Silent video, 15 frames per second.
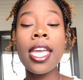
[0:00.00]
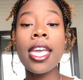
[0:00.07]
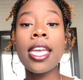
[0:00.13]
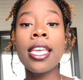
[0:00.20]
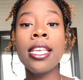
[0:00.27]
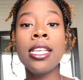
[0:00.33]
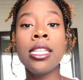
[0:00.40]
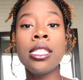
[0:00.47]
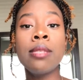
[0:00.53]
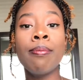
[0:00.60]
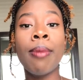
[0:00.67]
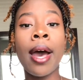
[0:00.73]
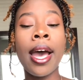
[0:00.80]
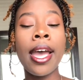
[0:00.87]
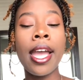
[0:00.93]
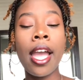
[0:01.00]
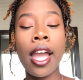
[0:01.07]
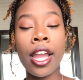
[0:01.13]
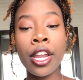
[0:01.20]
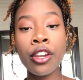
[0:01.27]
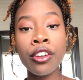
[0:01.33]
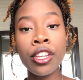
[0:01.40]
is by
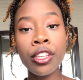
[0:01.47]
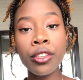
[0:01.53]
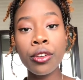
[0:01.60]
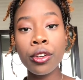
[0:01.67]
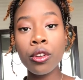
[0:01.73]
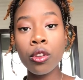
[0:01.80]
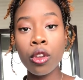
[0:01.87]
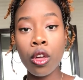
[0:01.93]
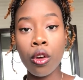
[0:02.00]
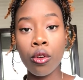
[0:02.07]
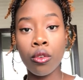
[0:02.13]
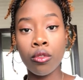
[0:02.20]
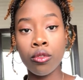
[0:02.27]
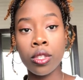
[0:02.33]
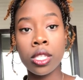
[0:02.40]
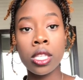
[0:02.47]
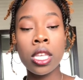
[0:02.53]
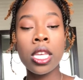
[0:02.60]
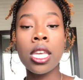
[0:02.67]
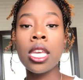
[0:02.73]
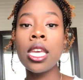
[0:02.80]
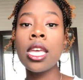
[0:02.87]
ironing your clothes
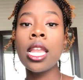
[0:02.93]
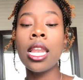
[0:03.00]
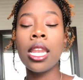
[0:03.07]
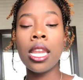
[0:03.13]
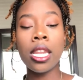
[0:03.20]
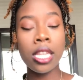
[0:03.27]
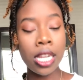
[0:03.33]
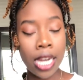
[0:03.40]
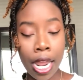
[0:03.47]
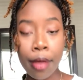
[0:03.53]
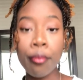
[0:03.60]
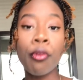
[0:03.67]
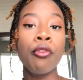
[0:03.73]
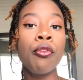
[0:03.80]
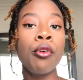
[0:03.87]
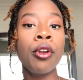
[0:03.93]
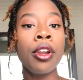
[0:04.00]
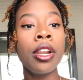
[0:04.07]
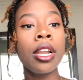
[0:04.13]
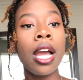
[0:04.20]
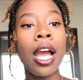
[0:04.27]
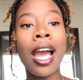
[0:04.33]
the night before.
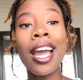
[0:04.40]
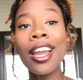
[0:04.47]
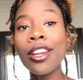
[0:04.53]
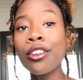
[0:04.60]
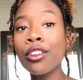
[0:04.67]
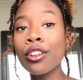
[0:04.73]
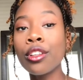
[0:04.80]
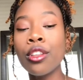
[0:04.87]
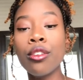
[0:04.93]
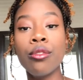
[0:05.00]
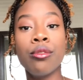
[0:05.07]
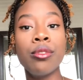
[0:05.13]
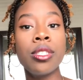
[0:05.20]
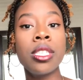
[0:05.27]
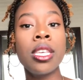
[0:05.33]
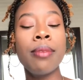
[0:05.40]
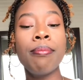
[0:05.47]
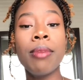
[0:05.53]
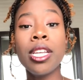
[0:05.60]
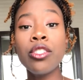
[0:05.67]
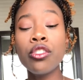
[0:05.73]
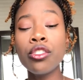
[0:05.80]
Iron your clothes,
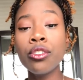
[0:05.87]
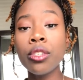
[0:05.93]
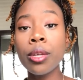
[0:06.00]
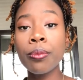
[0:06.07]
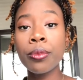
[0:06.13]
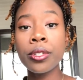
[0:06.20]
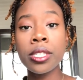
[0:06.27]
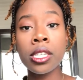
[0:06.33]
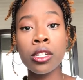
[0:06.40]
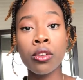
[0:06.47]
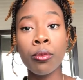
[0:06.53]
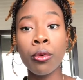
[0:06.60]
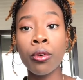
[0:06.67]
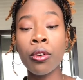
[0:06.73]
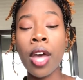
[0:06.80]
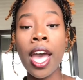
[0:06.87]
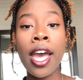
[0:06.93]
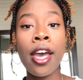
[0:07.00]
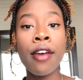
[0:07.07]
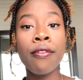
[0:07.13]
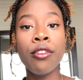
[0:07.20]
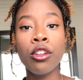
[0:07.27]
make sure you look presentable,
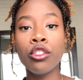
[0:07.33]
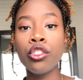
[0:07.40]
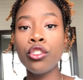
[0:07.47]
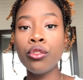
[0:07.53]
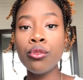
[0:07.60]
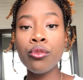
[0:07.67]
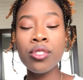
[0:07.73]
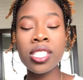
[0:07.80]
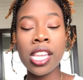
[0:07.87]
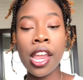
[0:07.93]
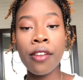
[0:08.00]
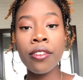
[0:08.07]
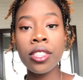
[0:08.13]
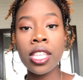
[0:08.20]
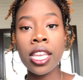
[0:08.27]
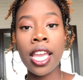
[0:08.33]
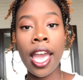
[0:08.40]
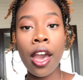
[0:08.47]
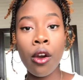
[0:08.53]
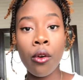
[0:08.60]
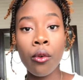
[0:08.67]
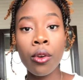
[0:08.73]
have your shoes and everything
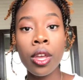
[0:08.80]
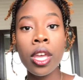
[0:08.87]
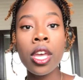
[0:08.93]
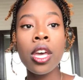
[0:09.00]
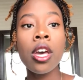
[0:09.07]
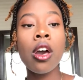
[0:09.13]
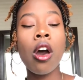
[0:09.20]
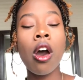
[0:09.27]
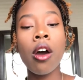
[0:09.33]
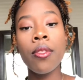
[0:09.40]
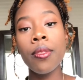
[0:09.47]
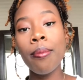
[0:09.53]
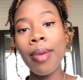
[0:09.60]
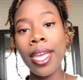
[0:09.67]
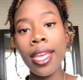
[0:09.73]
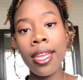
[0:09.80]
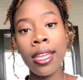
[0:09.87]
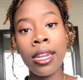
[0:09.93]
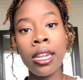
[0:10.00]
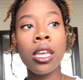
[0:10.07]
out on the bed.